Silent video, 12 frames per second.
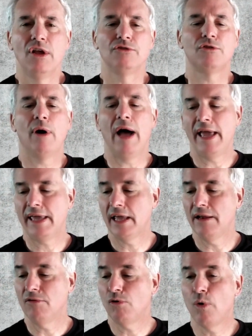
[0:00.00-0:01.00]
So I
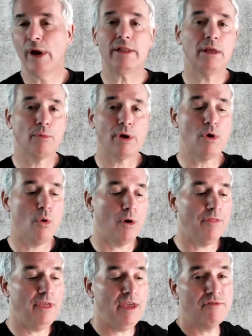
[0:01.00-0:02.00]
can quickly
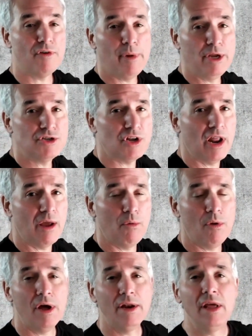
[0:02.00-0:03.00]
record the information I
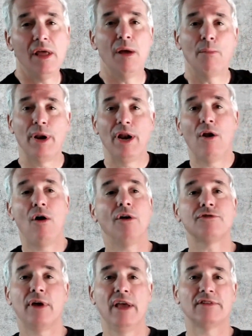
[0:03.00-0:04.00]
want, but it
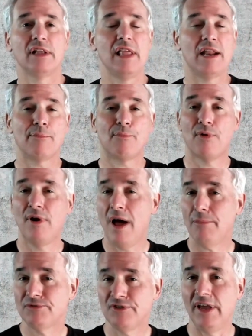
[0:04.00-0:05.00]
also has a lot of
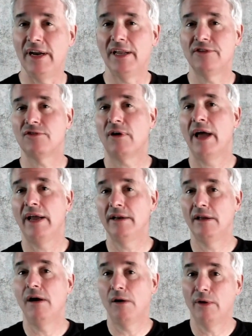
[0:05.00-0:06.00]
prompts in it, so I
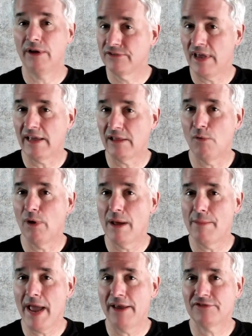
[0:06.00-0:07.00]
know exactly what
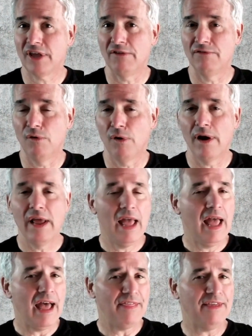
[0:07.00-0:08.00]
I'm asking for.
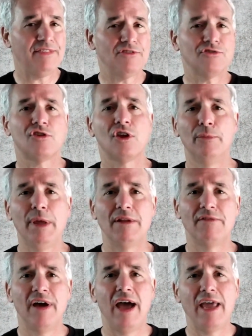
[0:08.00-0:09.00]
I think this is going to be
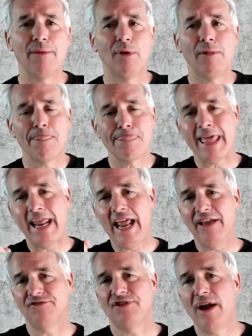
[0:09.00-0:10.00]
invaluable. It
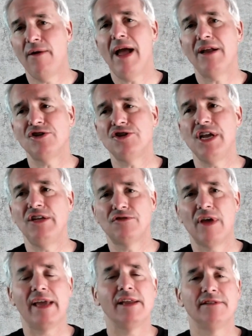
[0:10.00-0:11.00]
has tear-out sheets,
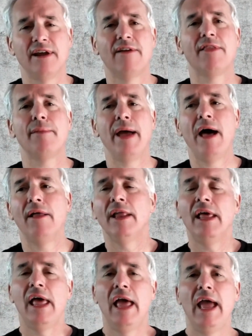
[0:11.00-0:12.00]
so I can tear them out
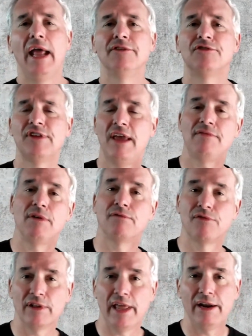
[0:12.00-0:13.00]
and save them
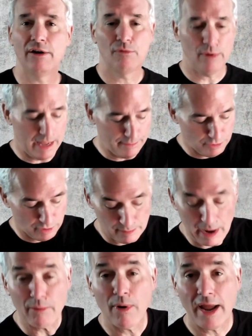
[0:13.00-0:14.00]
for later when I'm doing
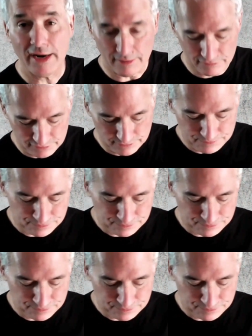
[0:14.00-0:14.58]
my write-ups.